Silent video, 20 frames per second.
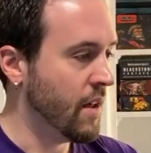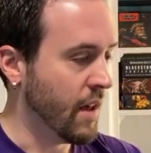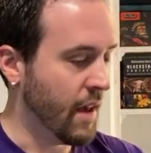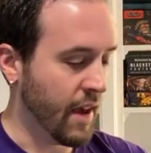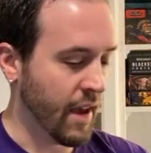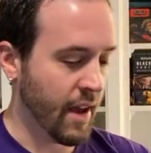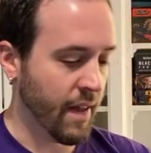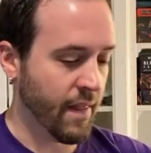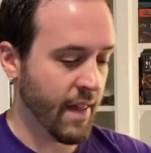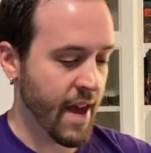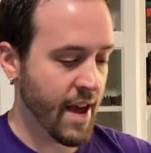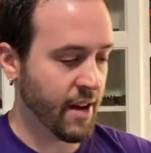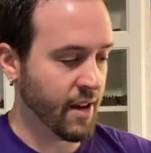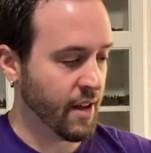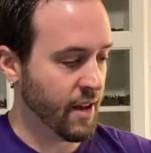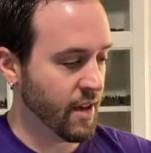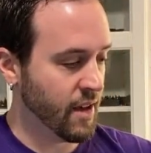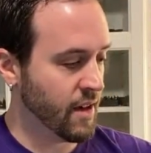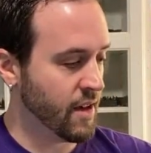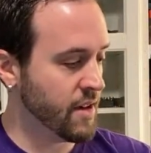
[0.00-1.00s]
And that
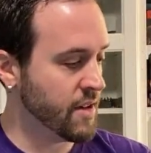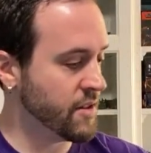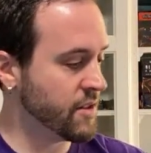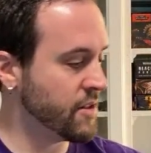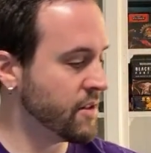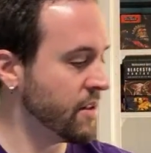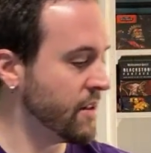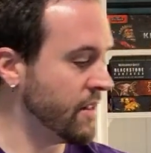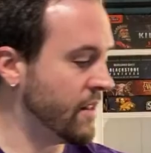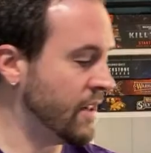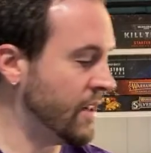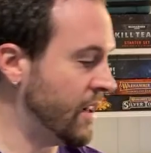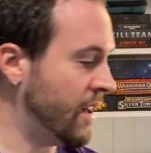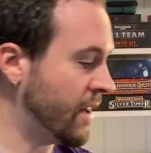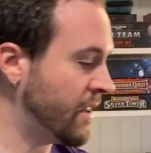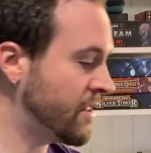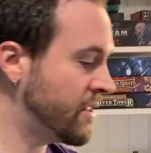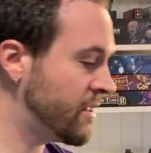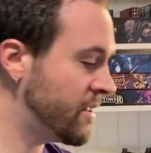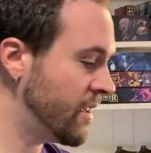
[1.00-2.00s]
is the
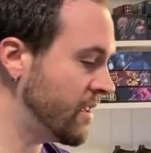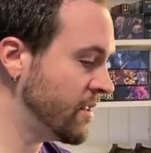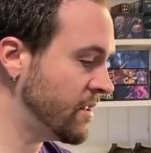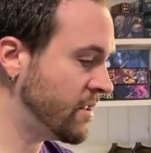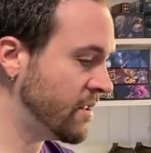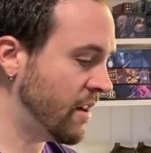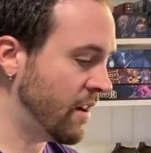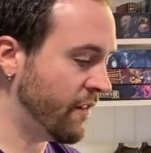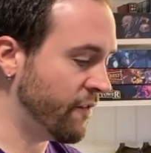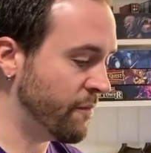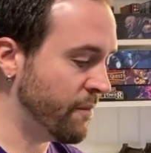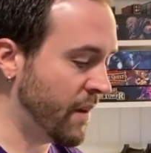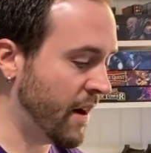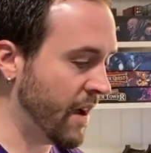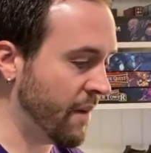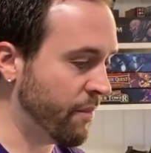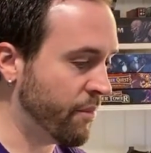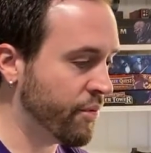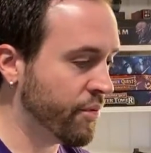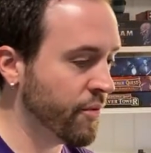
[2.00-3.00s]
extent of my
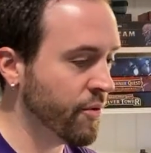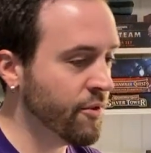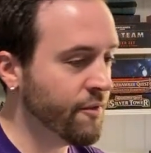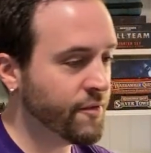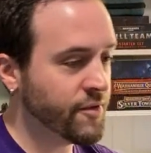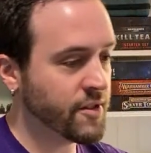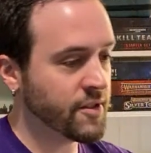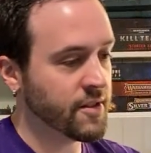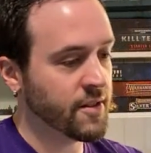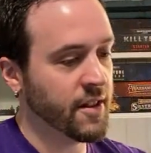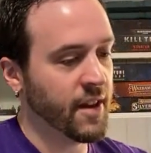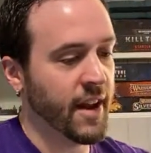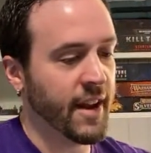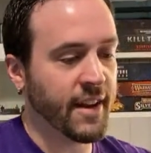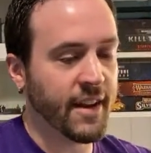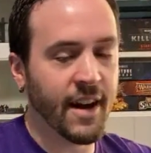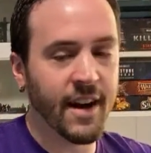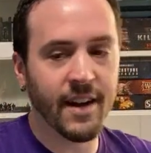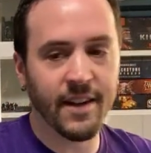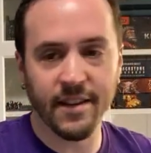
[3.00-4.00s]
proofs that I
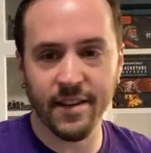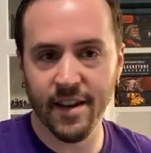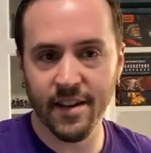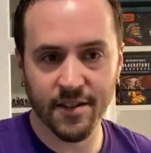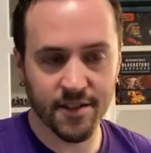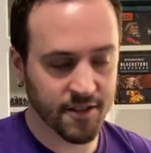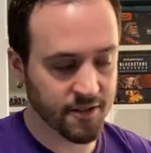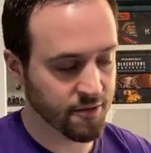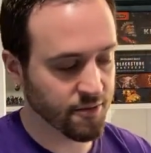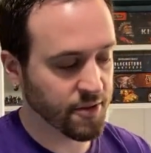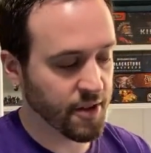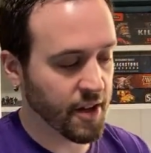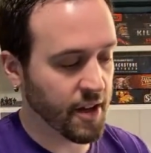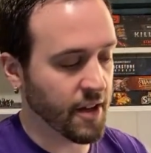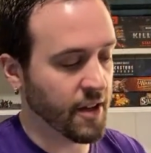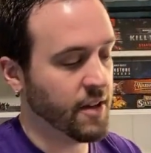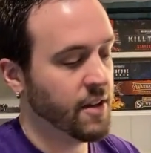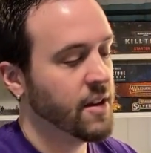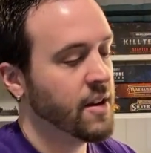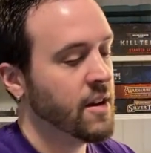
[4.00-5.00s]
got
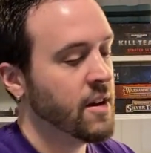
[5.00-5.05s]
yesterday.